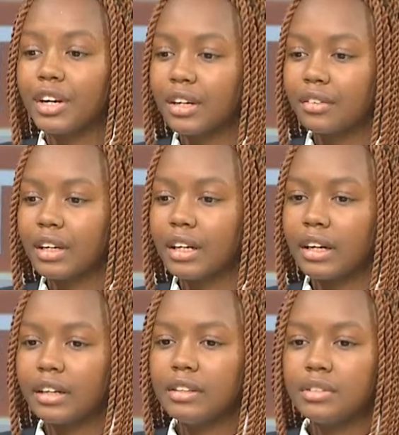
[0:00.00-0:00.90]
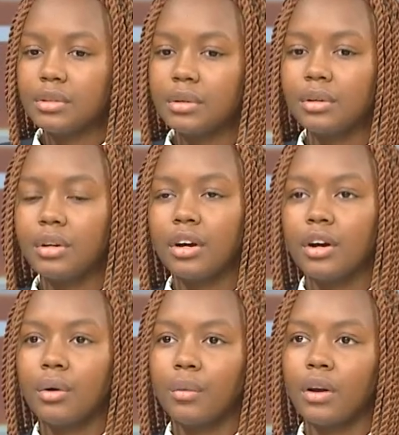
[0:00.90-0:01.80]
training really hard. So
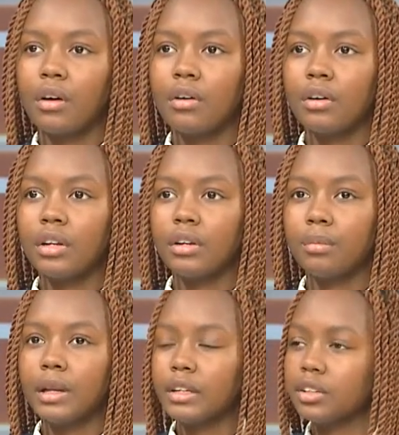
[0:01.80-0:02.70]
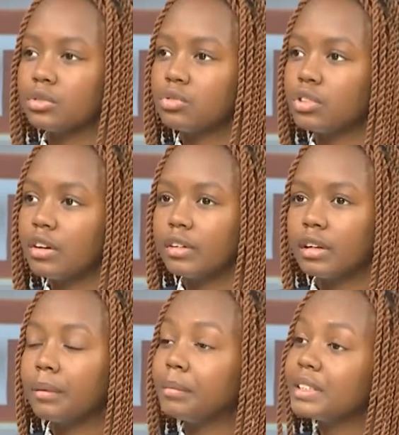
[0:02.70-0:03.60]
we're all planning to
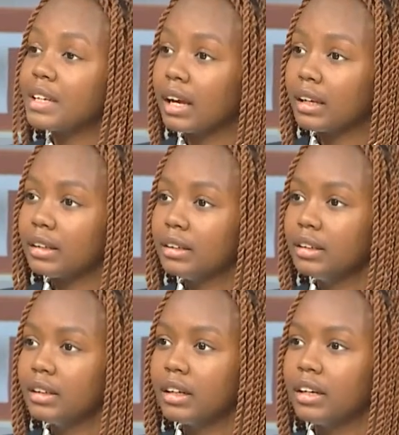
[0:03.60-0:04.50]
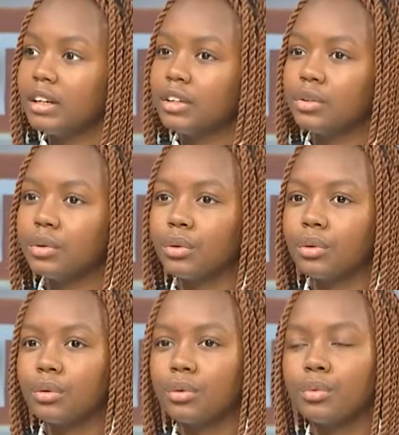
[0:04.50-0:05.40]
travel a bit early.
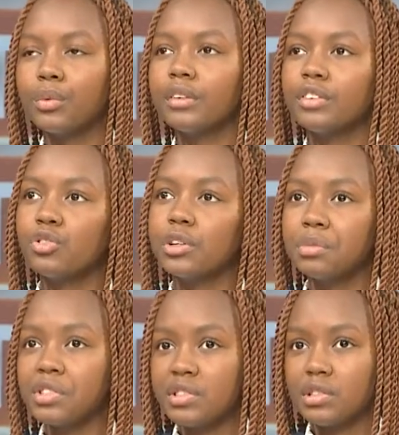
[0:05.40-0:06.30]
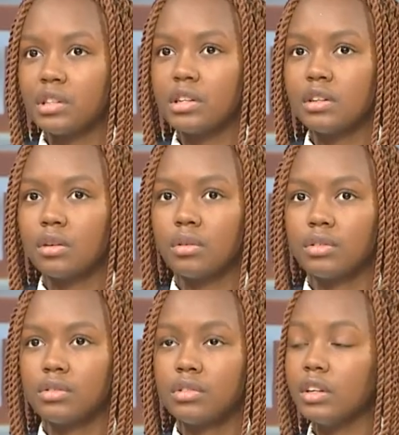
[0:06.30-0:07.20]
So the tournament is starting
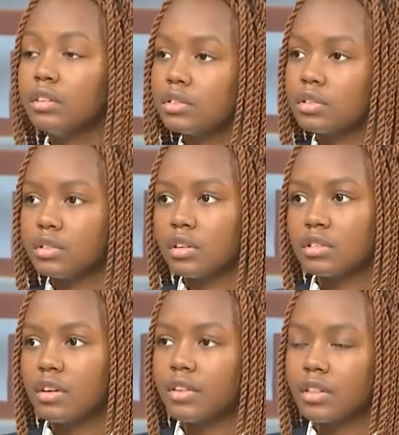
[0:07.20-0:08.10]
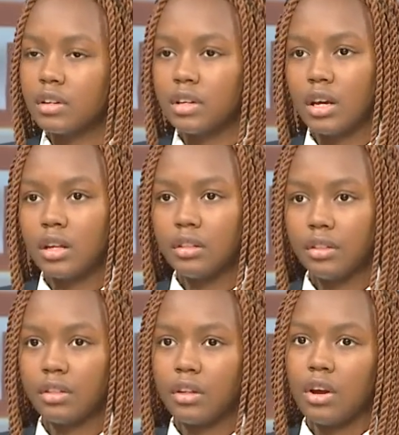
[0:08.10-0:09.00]
on 6th, 7th, and
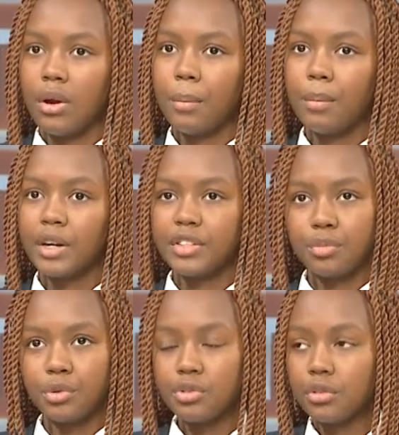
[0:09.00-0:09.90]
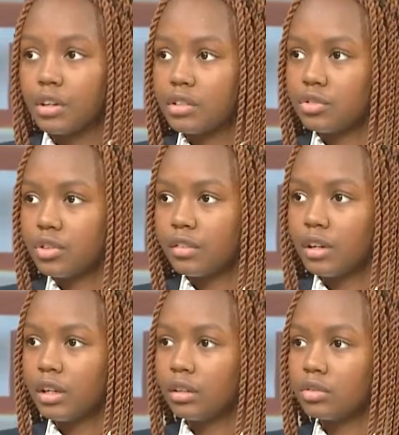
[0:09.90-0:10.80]
8th. But most of us are
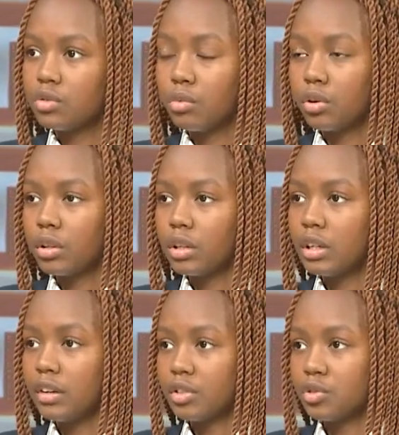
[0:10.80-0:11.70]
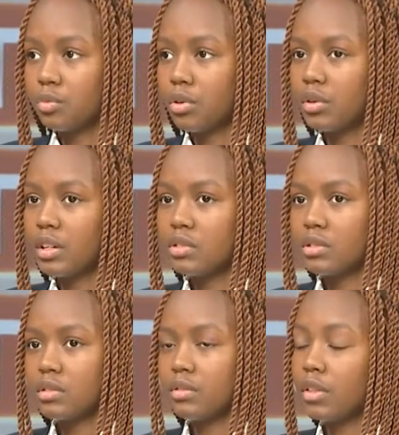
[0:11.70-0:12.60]
traveling tomorrow and the day after tomorrow.
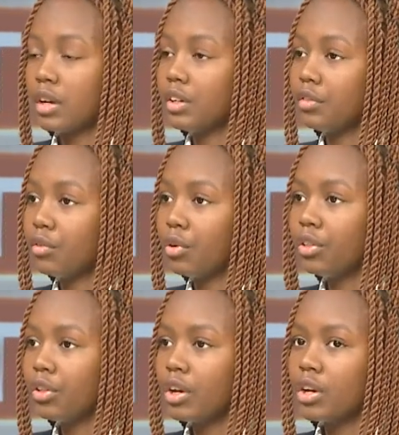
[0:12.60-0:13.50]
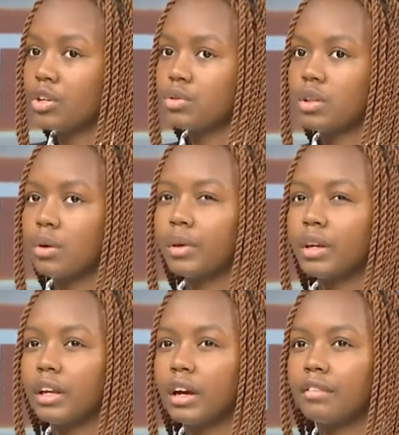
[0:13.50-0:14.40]
That's 3rd and 4th. So that we
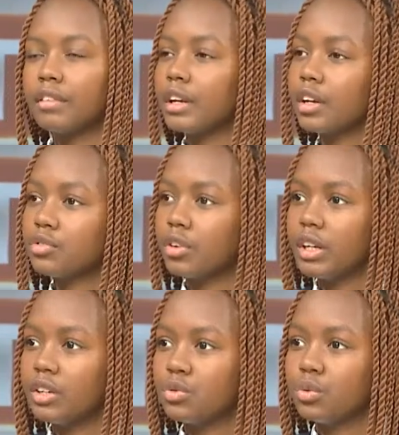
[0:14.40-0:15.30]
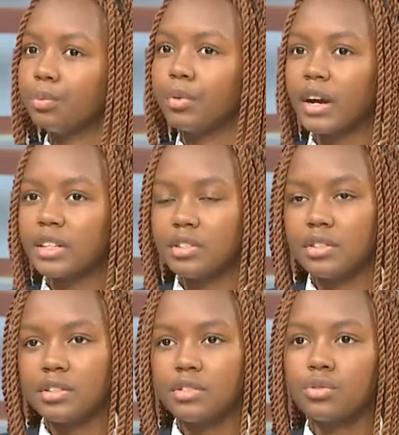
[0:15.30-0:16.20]
can have an extra day to
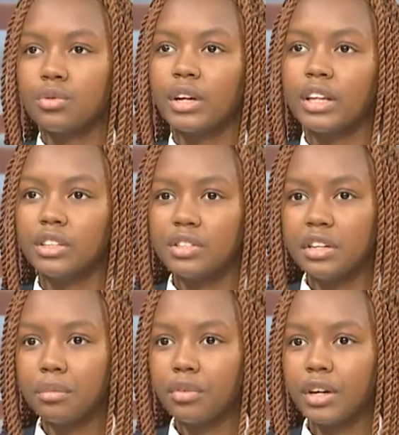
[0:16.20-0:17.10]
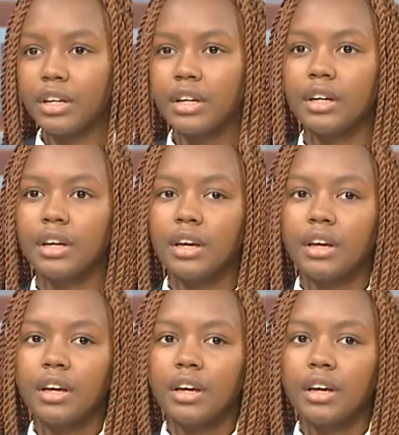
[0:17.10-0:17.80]
practice, to get the team ready,